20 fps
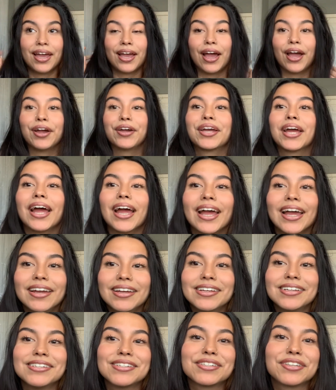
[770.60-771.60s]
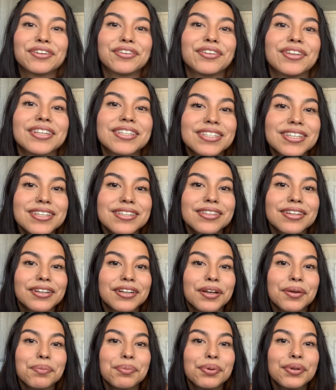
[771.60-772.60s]
Okay, so this is the
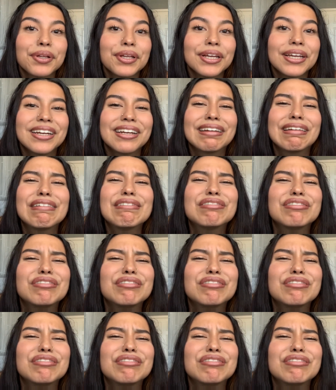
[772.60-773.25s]
completed